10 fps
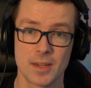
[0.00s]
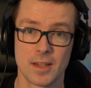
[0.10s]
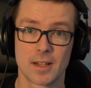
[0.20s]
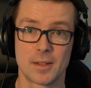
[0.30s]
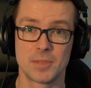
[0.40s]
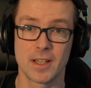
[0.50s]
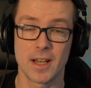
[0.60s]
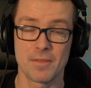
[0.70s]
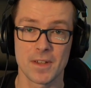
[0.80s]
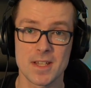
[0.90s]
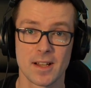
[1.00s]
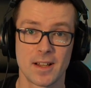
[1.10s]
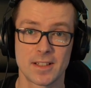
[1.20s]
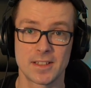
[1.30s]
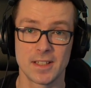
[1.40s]
The graphics
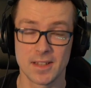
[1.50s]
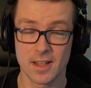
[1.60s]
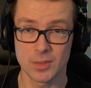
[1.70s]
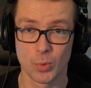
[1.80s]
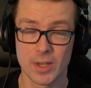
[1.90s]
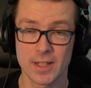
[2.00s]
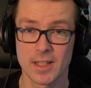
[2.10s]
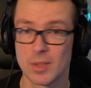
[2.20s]
card did not work.